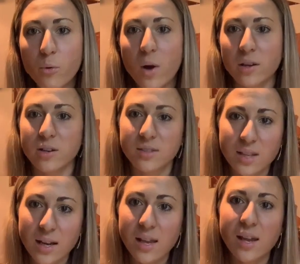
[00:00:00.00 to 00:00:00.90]
while you're
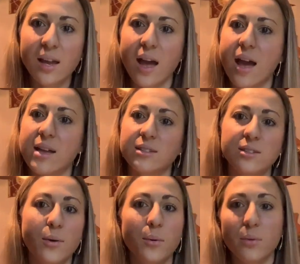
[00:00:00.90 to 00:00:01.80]
studying. And
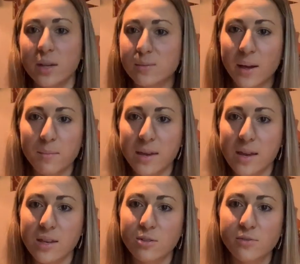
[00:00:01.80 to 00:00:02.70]
so this might be
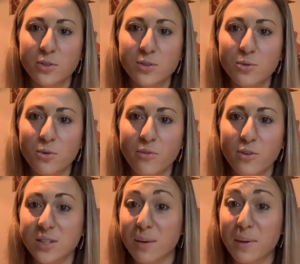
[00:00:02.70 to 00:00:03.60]
a useful tool
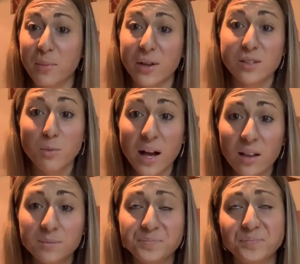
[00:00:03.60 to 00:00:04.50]
for some people as
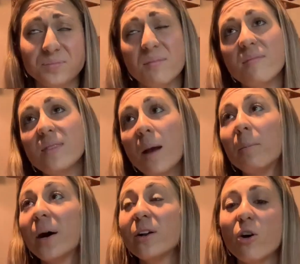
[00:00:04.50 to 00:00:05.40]
well.
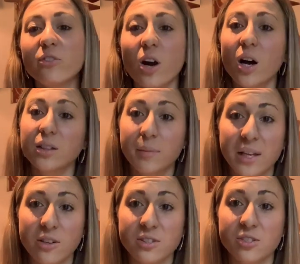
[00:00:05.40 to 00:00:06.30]
But overall,
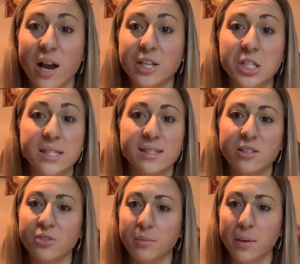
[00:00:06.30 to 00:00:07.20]
limiting your distractions is
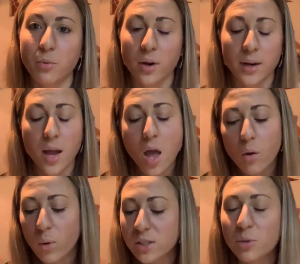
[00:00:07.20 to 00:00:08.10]
extremely important.
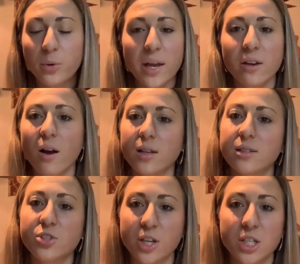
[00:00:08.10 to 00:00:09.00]
Once you break your
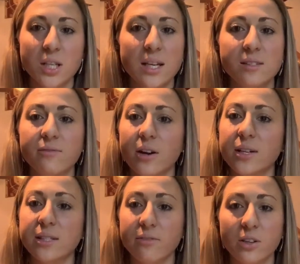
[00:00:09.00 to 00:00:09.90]
concentration, it's very
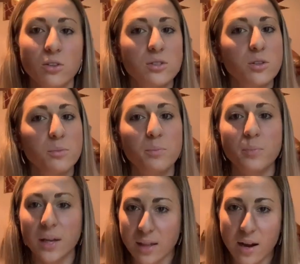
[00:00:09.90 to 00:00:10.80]
difficult to
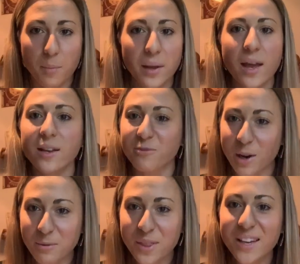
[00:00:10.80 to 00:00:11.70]
pick that up again and
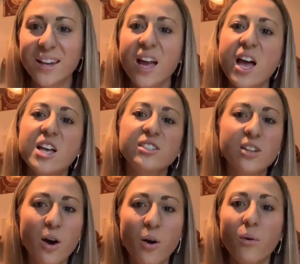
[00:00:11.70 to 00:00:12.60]
run with it.
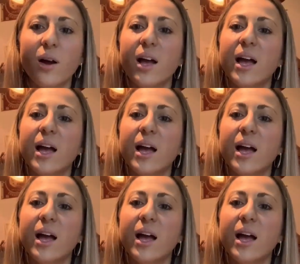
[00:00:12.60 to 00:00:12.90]
So